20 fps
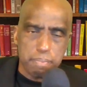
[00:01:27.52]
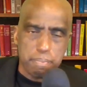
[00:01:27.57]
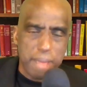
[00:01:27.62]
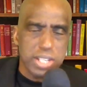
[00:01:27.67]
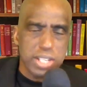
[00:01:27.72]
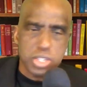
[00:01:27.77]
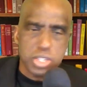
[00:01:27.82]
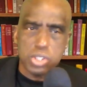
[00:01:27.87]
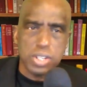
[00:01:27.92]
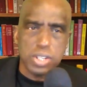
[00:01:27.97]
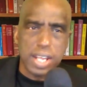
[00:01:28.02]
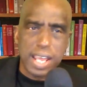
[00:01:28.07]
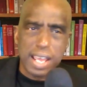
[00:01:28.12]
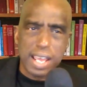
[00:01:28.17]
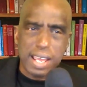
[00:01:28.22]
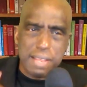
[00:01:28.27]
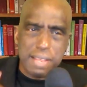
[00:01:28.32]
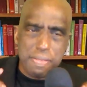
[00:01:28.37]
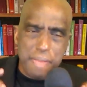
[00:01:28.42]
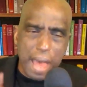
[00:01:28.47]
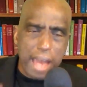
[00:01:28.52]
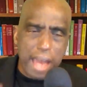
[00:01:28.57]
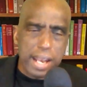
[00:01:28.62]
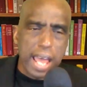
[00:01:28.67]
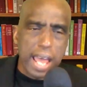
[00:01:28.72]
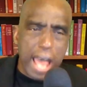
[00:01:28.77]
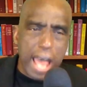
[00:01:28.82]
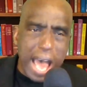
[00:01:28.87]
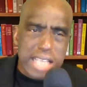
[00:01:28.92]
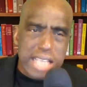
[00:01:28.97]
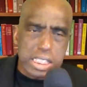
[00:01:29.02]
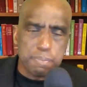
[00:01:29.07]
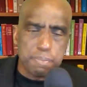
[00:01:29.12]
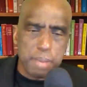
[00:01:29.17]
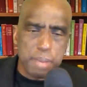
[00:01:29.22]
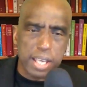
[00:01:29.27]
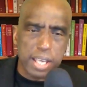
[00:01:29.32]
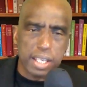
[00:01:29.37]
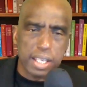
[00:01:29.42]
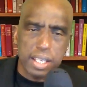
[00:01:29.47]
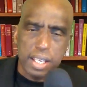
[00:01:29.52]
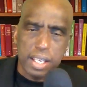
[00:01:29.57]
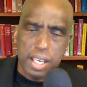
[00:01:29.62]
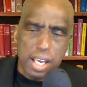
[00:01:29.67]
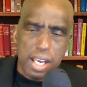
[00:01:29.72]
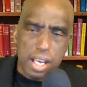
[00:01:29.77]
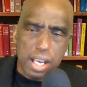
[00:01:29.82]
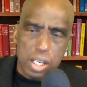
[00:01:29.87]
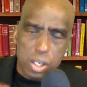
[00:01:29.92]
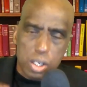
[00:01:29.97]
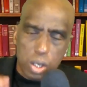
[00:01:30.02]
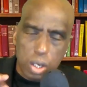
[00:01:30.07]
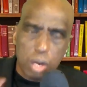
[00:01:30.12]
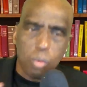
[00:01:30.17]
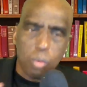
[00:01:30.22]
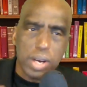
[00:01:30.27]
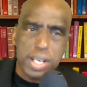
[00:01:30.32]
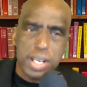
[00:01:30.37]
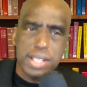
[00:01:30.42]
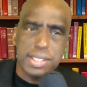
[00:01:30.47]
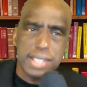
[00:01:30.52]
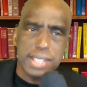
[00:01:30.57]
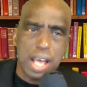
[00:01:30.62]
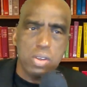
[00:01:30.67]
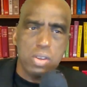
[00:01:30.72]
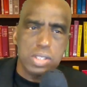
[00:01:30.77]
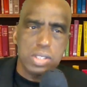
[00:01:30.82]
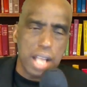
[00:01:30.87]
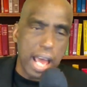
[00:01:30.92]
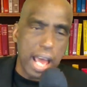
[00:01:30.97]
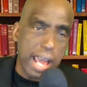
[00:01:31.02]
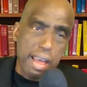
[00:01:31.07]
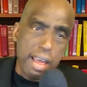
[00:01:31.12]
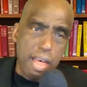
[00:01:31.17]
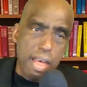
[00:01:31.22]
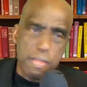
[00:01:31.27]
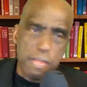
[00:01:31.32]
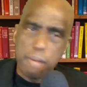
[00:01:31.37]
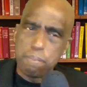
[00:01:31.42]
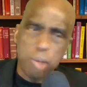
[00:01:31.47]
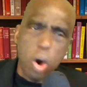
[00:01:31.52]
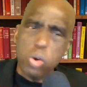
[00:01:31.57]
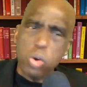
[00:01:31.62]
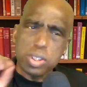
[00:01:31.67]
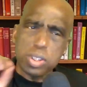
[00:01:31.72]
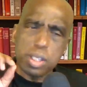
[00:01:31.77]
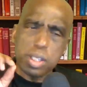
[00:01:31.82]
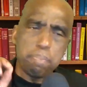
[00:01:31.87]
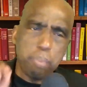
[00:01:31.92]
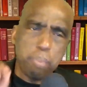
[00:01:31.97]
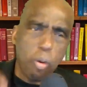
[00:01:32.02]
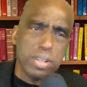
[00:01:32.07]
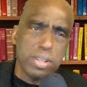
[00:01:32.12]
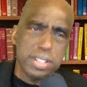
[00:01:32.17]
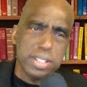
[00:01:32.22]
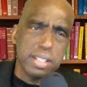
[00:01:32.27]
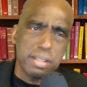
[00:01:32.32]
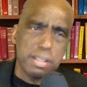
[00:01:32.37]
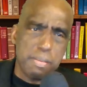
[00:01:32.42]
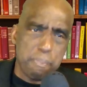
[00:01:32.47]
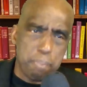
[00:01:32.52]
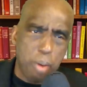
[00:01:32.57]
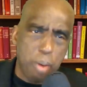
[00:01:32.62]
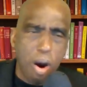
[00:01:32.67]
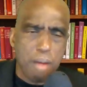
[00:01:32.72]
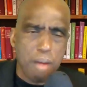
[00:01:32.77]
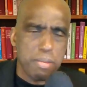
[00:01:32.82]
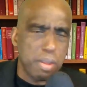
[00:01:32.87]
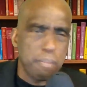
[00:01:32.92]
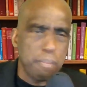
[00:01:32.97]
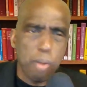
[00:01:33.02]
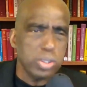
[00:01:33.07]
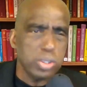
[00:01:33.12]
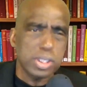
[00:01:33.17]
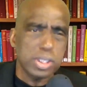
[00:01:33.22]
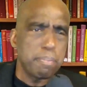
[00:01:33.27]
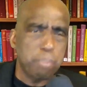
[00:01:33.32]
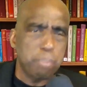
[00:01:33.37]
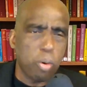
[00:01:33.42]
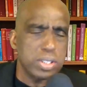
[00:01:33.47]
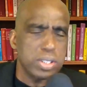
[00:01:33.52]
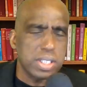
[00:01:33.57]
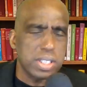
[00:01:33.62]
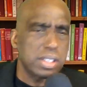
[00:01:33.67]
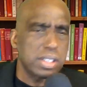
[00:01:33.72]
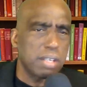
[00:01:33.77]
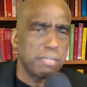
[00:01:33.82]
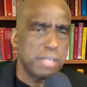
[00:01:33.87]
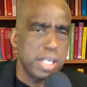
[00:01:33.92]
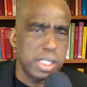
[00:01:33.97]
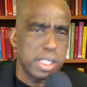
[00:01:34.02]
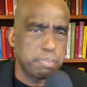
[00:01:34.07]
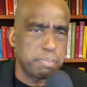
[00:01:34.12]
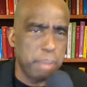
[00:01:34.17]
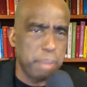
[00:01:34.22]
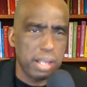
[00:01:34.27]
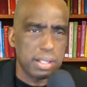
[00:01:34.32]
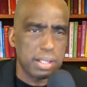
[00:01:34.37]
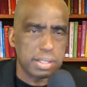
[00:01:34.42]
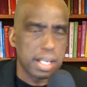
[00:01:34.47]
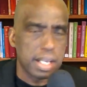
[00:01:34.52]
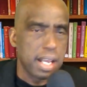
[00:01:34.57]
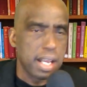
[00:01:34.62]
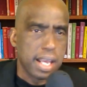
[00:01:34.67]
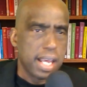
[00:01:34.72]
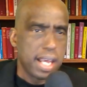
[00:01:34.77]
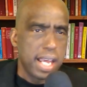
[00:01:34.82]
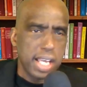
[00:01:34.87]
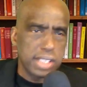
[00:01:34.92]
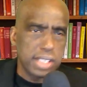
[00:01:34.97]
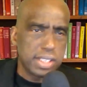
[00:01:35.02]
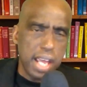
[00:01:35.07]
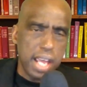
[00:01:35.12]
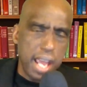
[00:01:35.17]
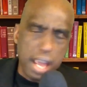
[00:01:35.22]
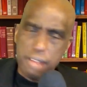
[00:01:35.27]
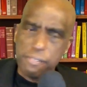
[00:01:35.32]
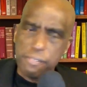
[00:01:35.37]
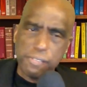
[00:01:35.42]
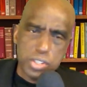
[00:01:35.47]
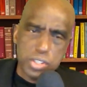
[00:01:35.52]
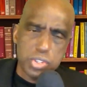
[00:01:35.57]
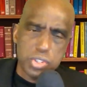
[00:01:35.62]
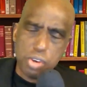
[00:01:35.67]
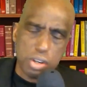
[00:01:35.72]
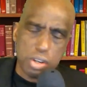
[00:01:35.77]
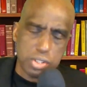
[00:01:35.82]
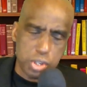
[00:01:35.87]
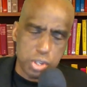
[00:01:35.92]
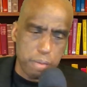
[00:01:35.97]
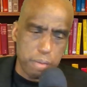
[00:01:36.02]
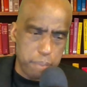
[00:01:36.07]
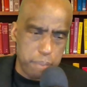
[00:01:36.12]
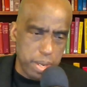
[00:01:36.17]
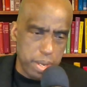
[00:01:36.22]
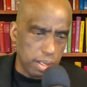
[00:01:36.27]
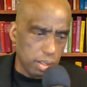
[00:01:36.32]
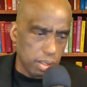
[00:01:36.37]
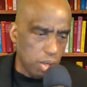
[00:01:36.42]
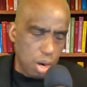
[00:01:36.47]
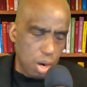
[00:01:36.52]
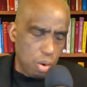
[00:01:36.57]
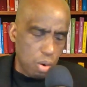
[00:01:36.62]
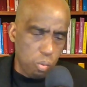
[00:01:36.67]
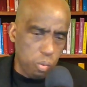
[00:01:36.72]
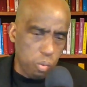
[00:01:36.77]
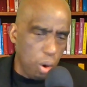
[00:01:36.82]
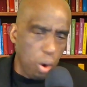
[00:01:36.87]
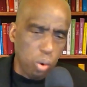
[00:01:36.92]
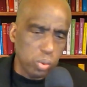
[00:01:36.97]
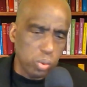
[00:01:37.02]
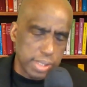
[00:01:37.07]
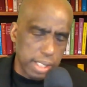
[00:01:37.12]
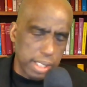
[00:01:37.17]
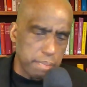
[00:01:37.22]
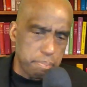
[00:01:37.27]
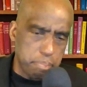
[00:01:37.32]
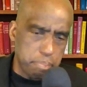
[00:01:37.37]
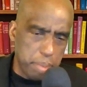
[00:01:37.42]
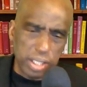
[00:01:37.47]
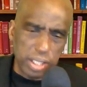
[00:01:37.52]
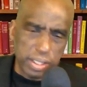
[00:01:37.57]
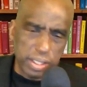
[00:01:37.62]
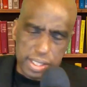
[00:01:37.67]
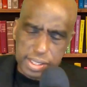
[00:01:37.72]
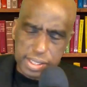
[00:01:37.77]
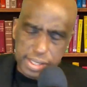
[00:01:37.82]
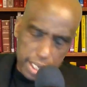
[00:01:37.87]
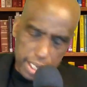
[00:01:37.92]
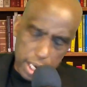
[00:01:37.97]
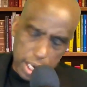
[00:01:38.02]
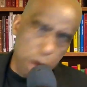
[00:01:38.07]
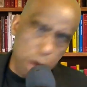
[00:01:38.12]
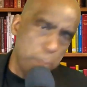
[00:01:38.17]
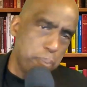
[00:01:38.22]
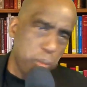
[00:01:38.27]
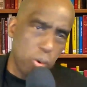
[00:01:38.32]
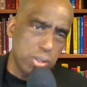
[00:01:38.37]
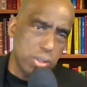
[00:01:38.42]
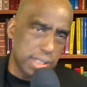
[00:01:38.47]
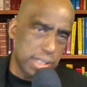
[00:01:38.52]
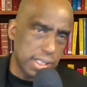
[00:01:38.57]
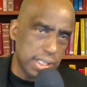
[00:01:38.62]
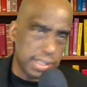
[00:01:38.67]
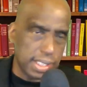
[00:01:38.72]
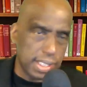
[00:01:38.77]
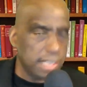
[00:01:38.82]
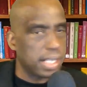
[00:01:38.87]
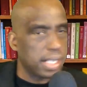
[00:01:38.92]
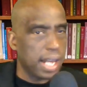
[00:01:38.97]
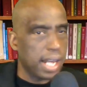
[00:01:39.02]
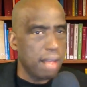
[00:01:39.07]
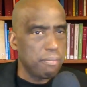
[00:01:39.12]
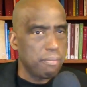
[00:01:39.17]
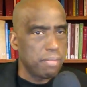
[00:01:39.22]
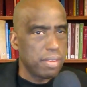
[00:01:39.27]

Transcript: Manchin, in that aspect, look at what he sounds like. The most important part, the most important of these bills is the infrastructure bill, roads and buildings and airports, etc.